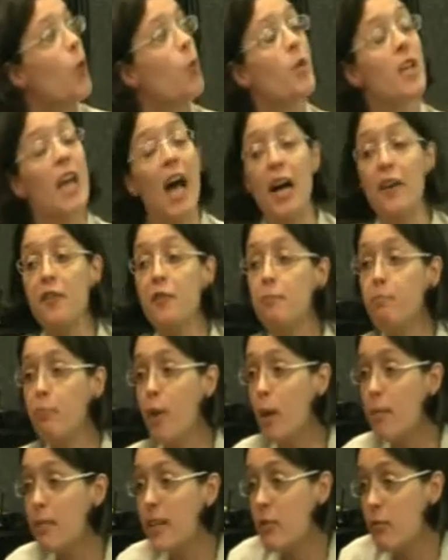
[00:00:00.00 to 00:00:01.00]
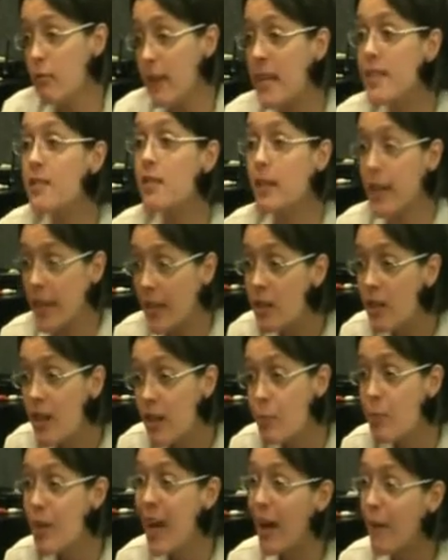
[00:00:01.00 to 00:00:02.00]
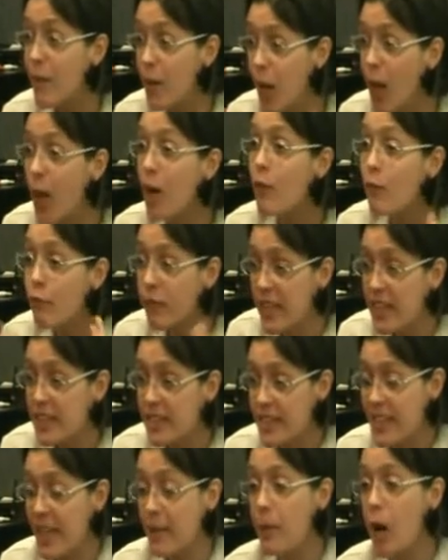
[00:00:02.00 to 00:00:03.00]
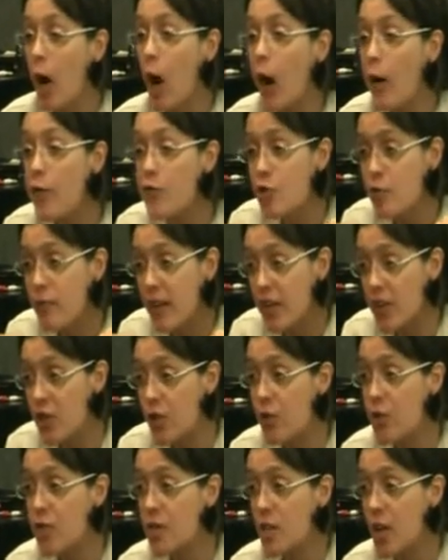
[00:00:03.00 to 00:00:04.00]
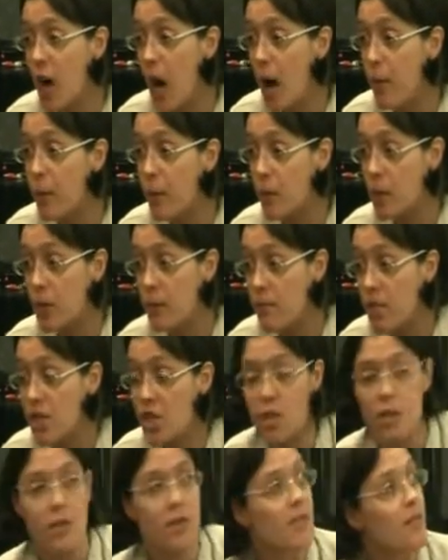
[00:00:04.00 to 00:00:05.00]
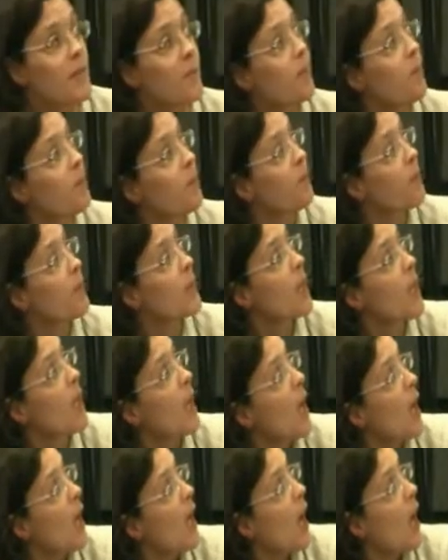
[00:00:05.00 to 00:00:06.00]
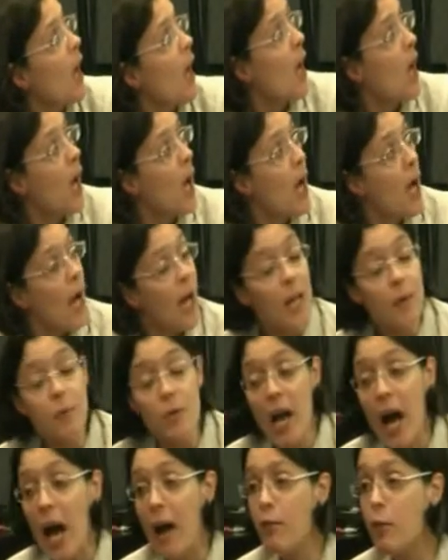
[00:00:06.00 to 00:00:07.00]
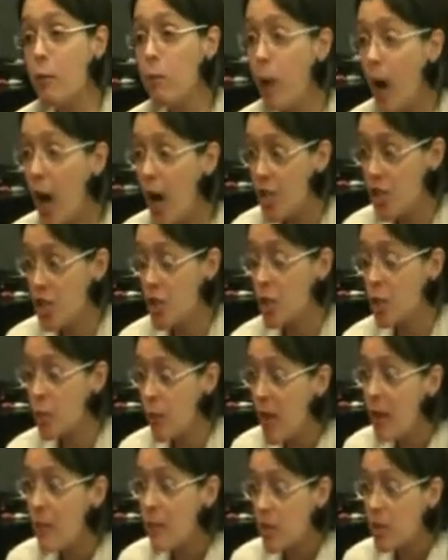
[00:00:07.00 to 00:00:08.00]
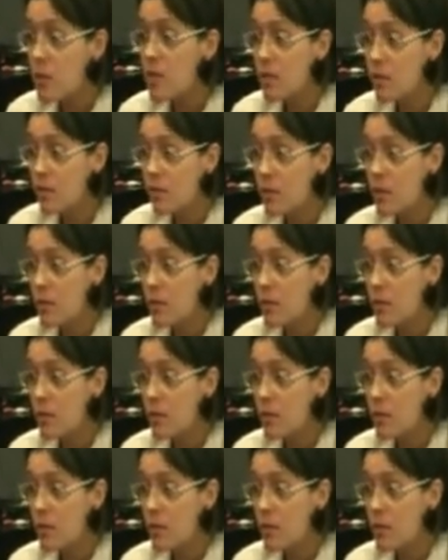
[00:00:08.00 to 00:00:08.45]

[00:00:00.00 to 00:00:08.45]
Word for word: We have public reasoning, and we have a lot of reasoning about how to reduce carbon emissions. And we have a partial agreement.